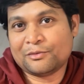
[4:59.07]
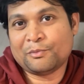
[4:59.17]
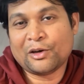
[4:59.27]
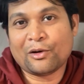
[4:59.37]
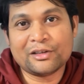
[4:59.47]

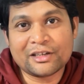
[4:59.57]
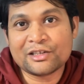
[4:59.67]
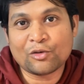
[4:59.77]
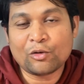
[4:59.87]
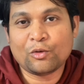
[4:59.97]
because it is
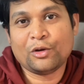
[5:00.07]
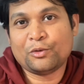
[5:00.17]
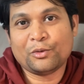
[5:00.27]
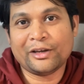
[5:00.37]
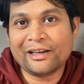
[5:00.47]
not going
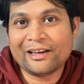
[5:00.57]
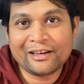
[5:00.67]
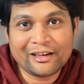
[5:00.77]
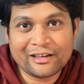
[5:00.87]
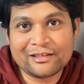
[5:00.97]
to yield
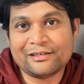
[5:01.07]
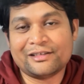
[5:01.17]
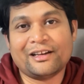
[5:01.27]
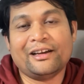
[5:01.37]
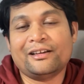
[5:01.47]
any
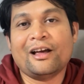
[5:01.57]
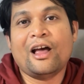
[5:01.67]
results, right?